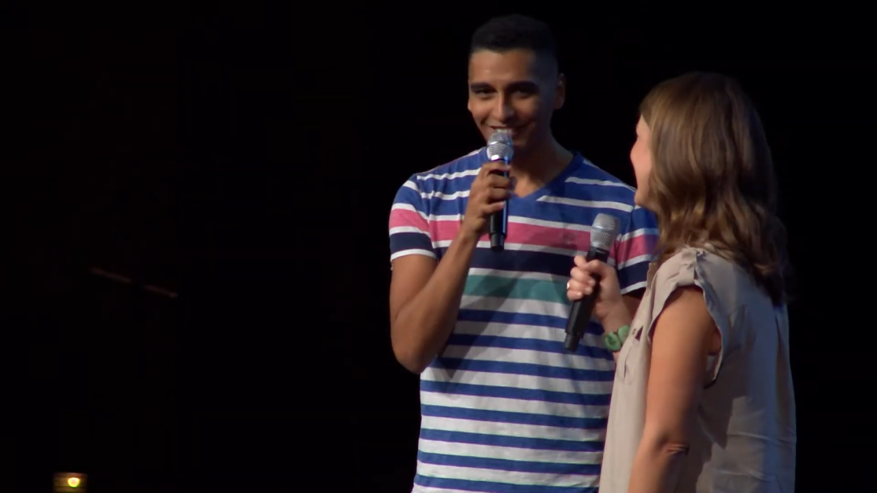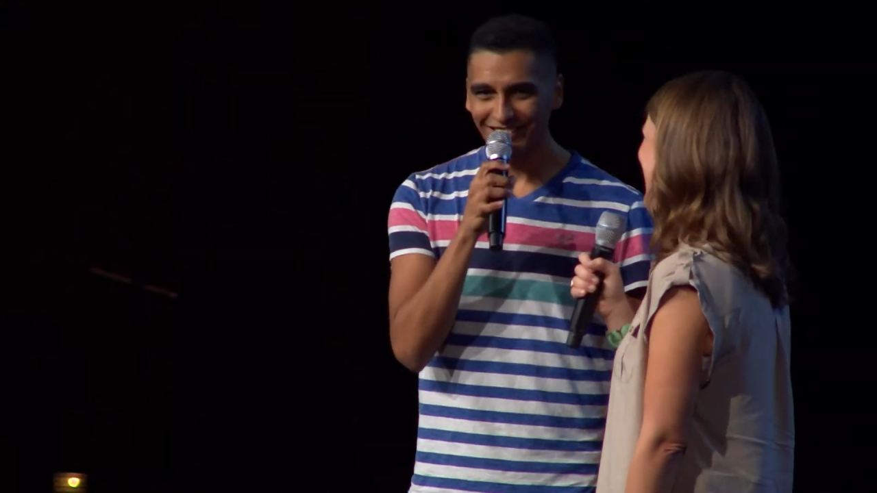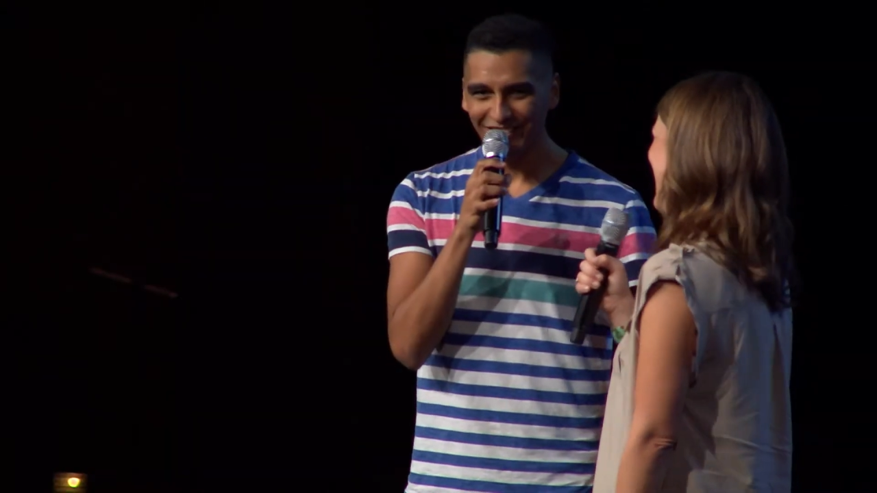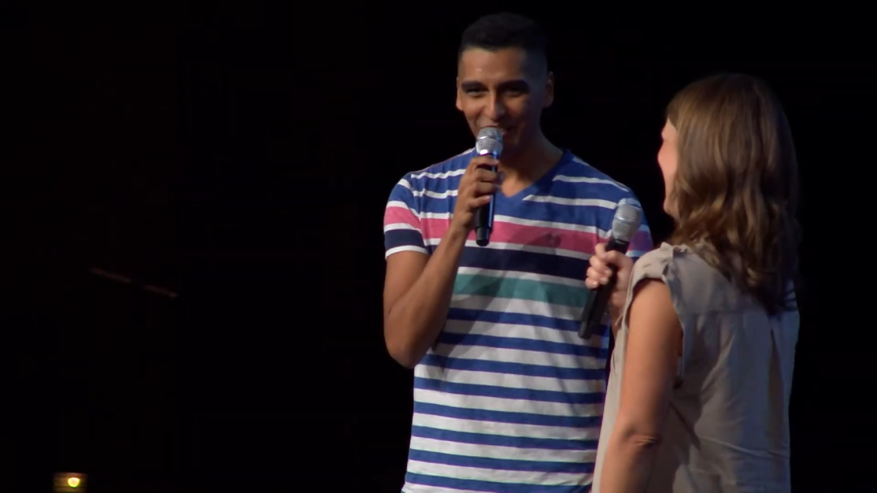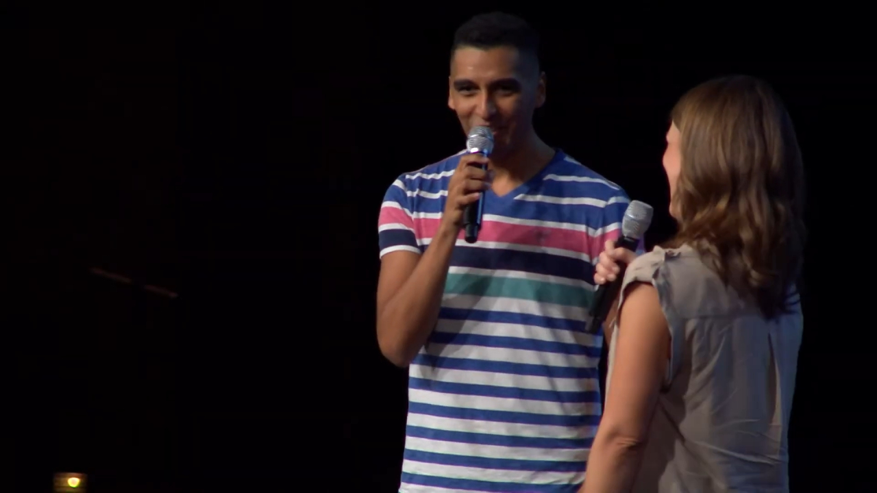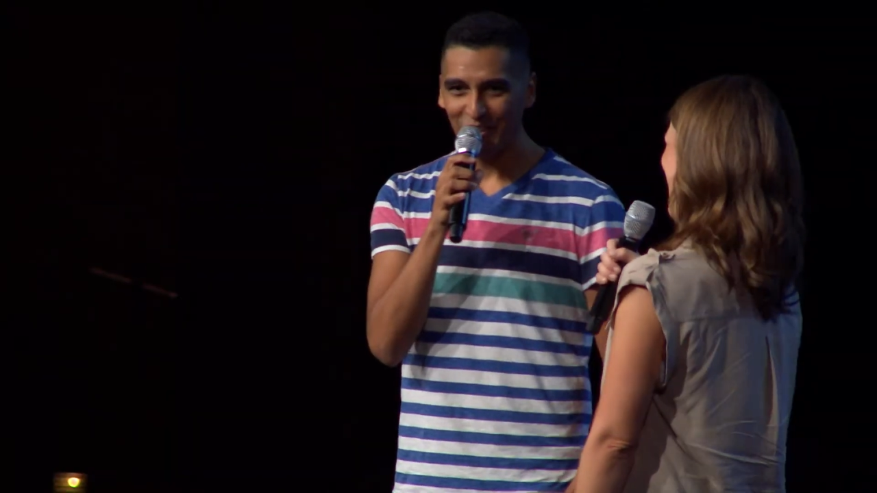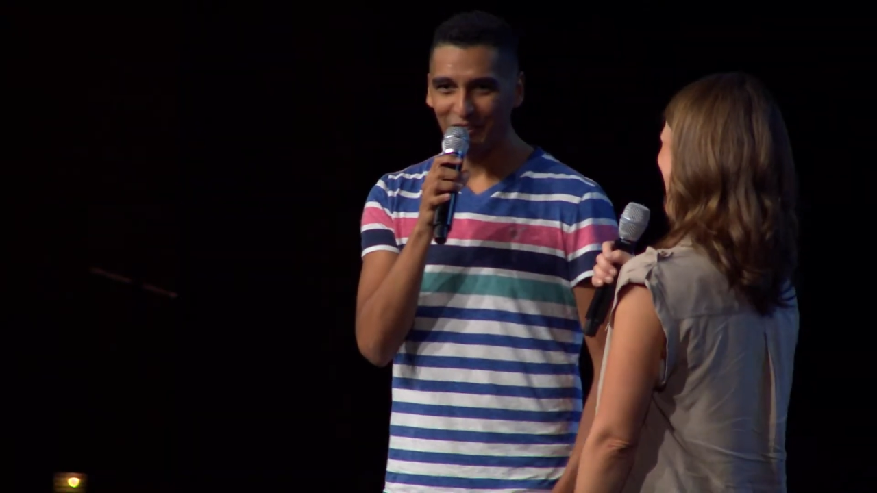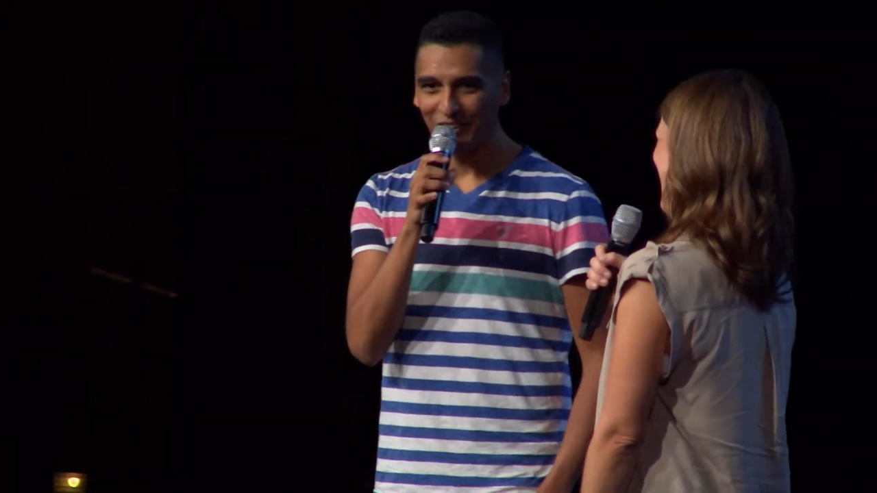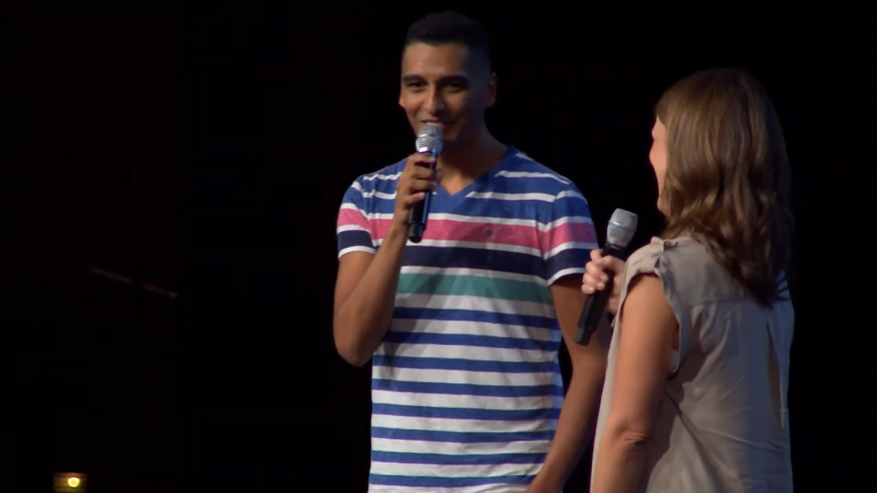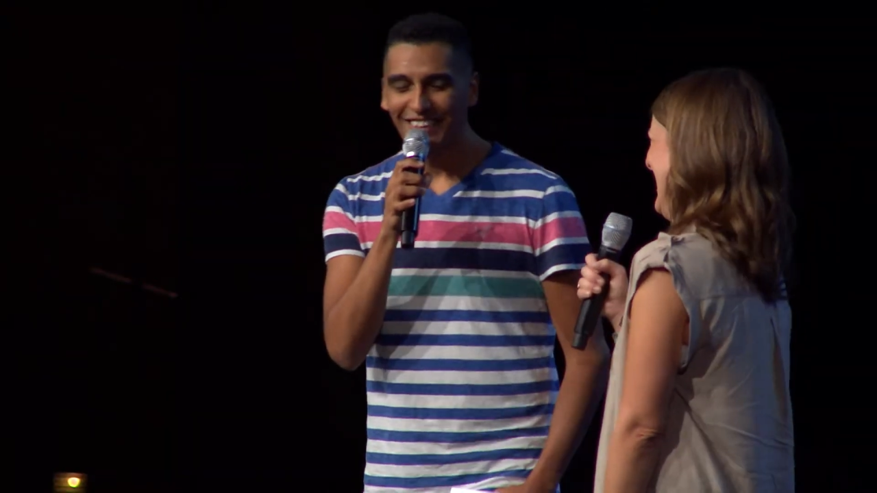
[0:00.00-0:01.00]
If you're in
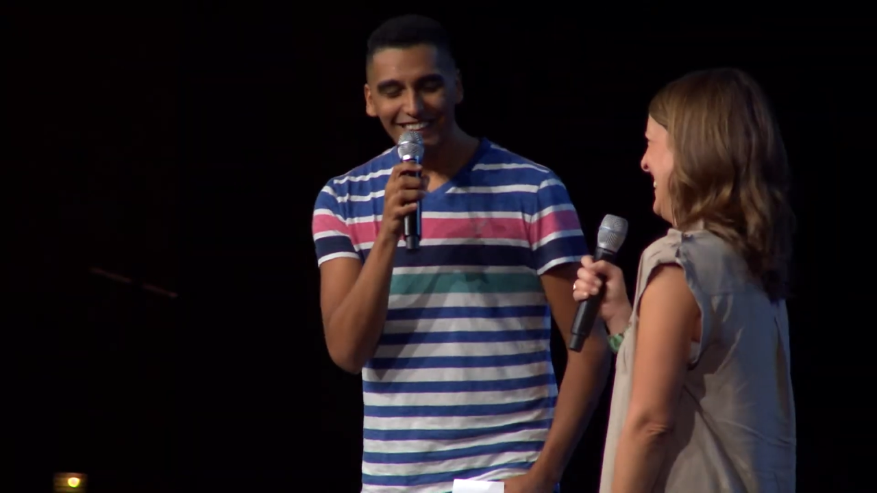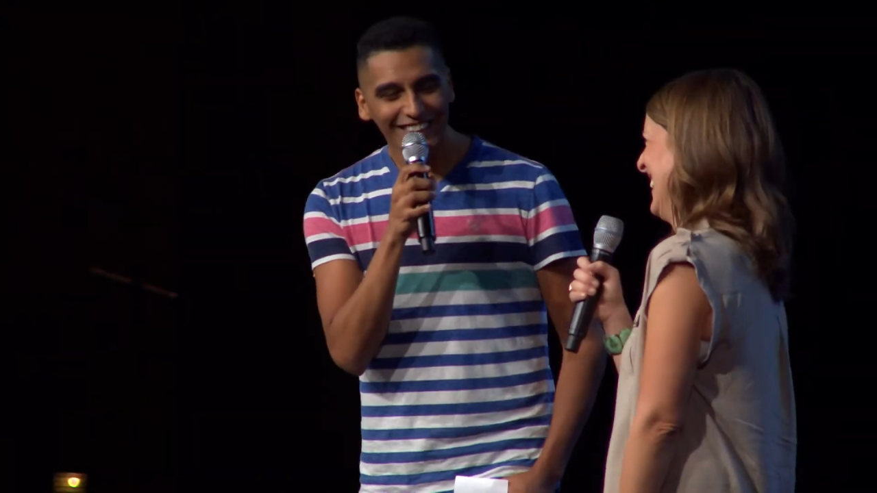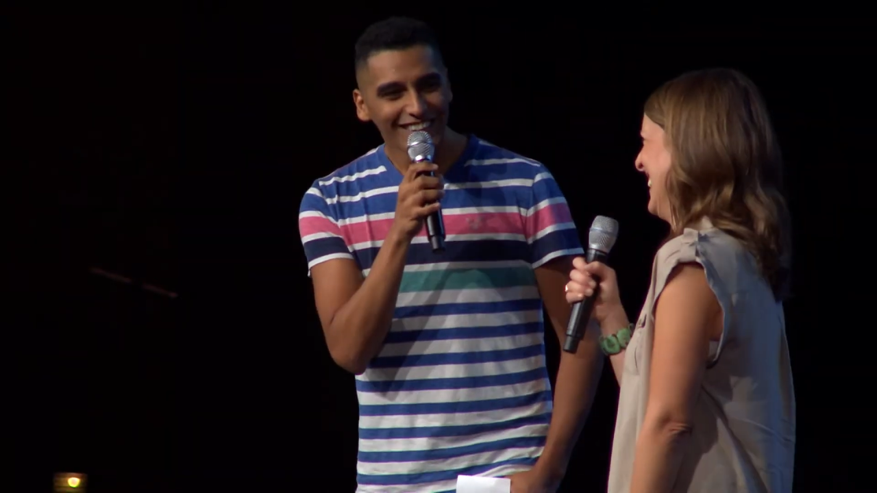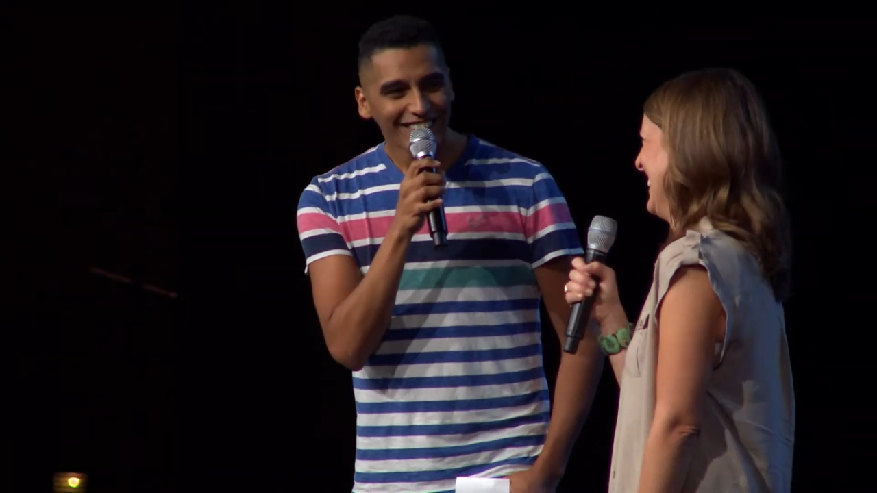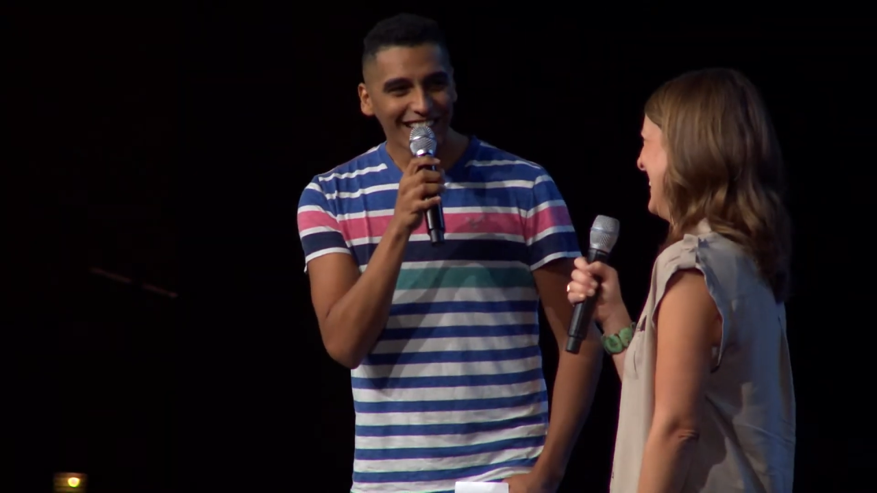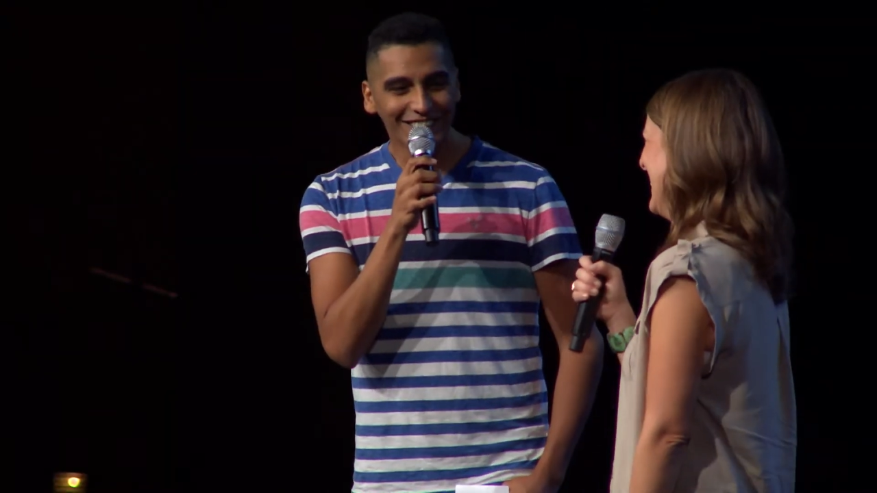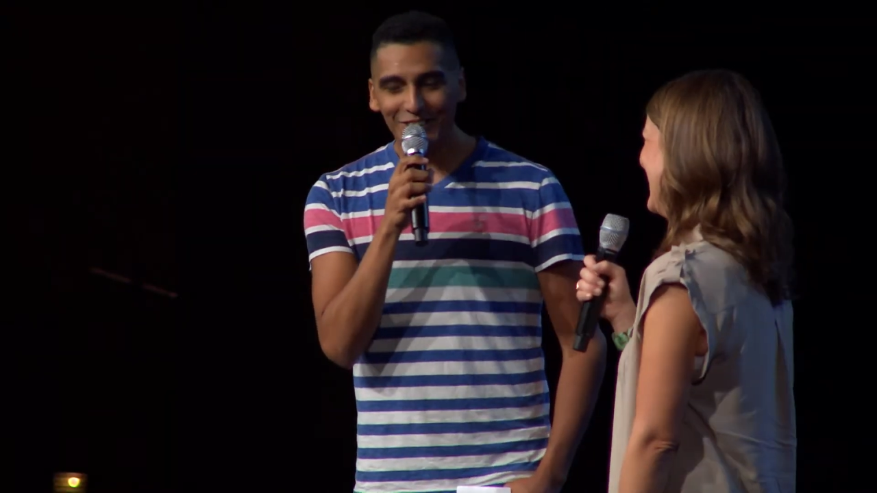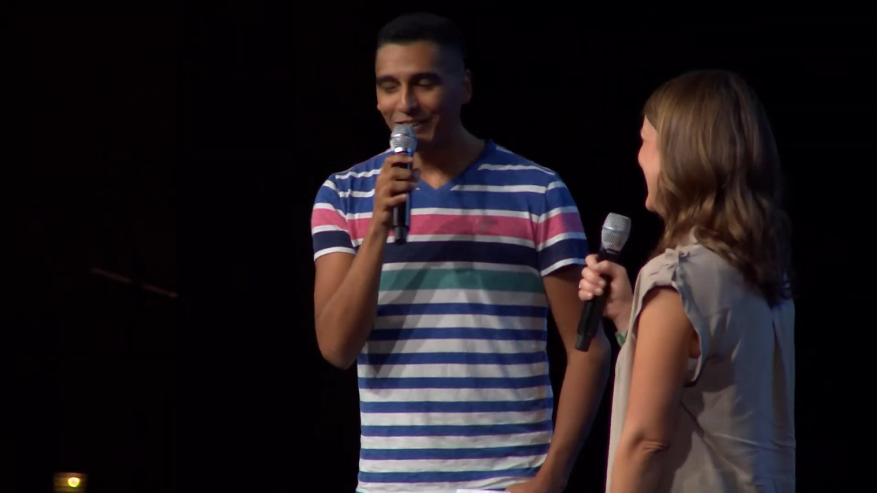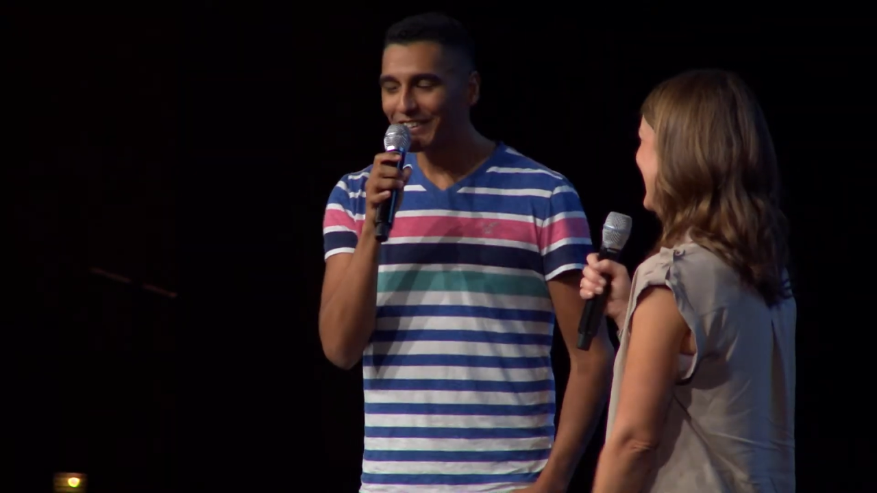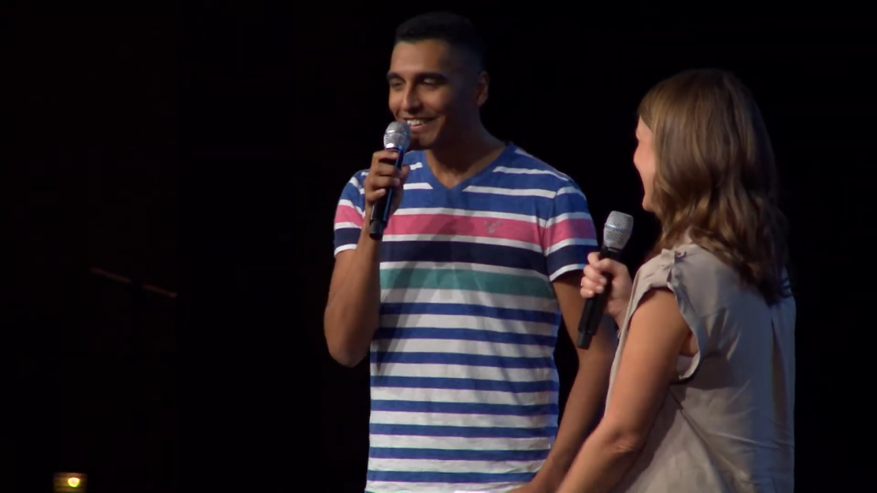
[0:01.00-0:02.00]
the room. That's
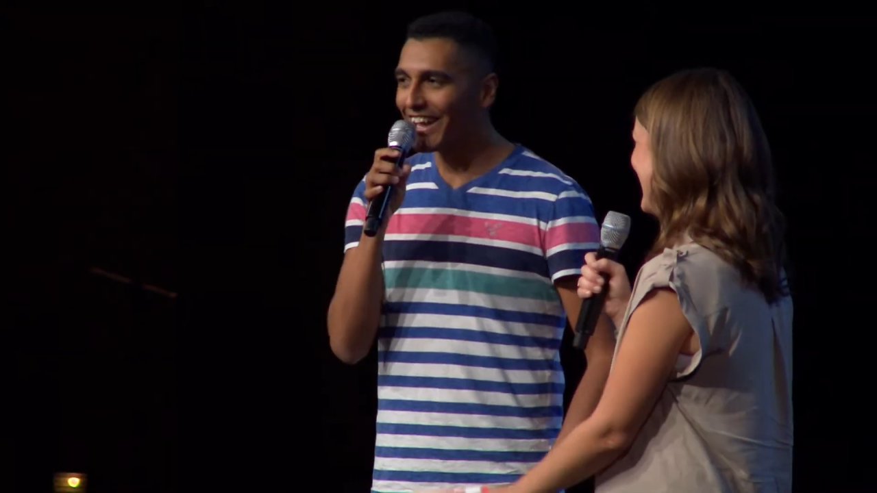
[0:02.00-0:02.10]
cool.